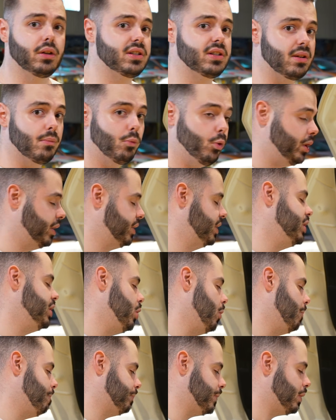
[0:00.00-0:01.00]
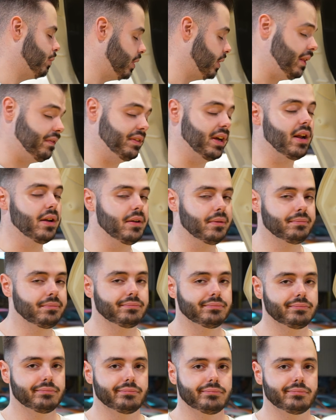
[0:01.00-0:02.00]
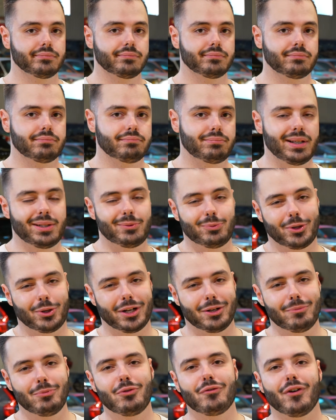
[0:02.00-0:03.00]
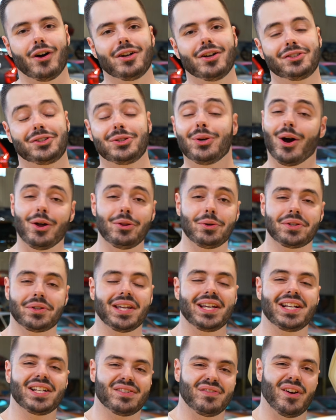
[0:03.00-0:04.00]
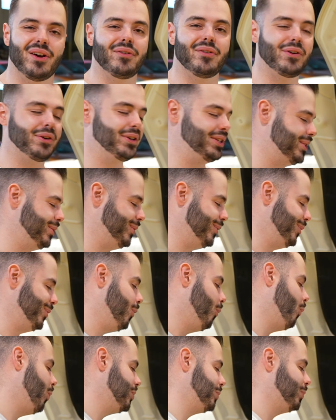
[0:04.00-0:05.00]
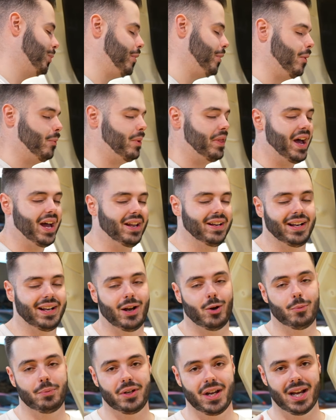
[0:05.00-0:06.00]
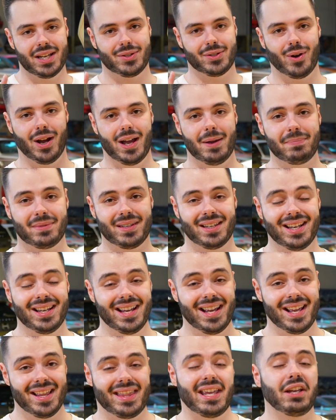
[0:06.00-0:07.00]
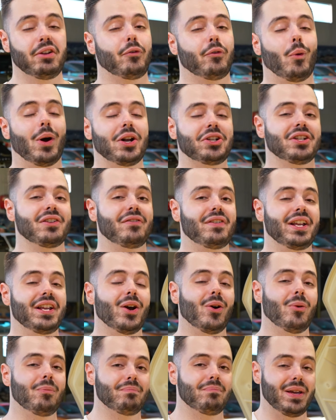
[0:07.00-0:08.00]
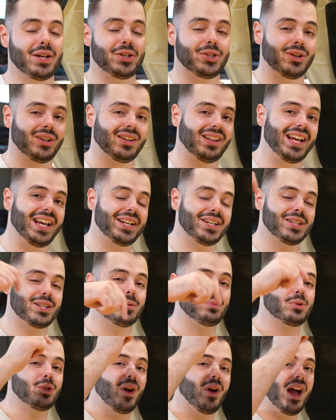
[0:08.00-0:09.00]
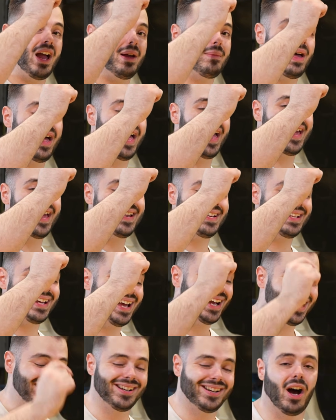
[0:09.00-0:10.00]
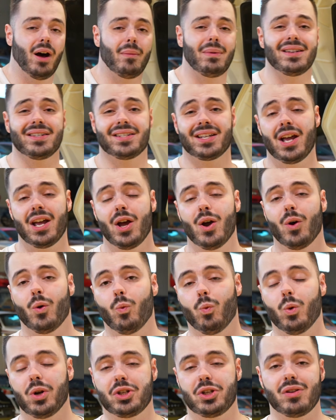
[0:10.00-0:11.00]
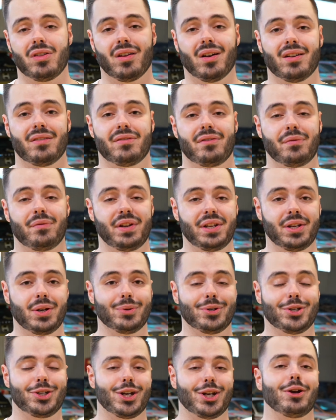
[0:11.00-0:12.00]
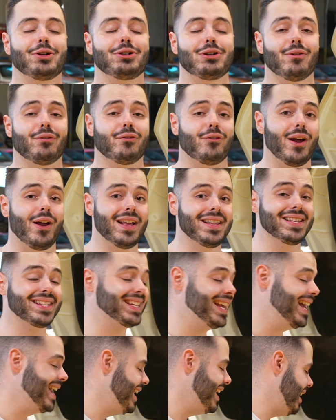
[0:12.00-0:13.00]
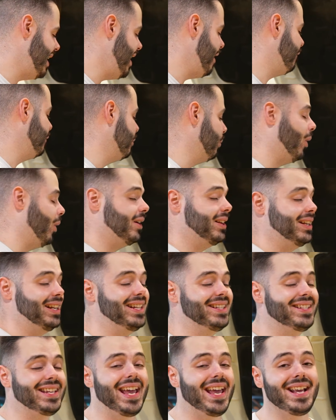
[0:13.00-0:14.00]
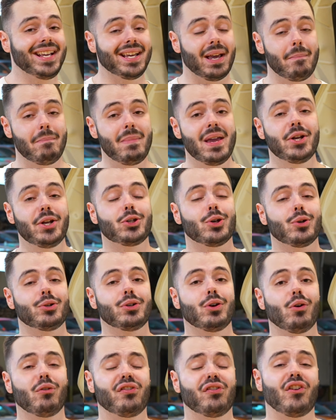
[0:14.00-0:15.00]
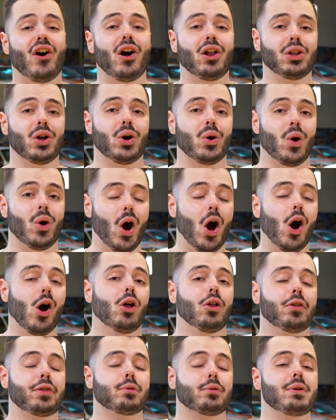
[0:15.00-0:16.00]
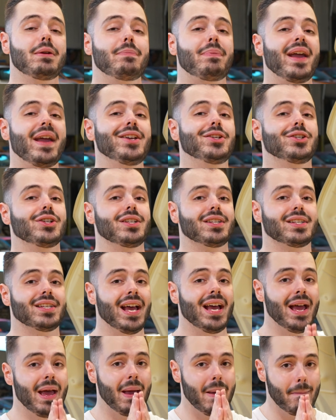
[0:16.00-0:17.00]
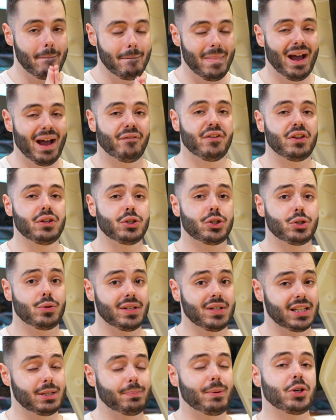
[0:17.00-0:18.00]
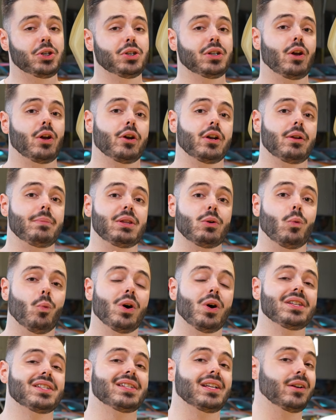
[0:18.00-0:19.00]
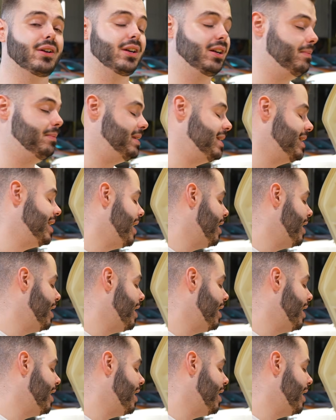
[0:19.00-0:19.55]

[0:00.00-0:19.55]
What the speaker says: some work to do. We're not done. But we're going to move on to other things very, very soon once we're done with that, and I hope you guys are hyped. Thank you for watching the video. Make sure to like, subscribe, and comment what you thought of the video. Share it to your friends. If you want an intake, make sure to go follow all 3 pages. MAF Industries especially are going to be the ones that are going to be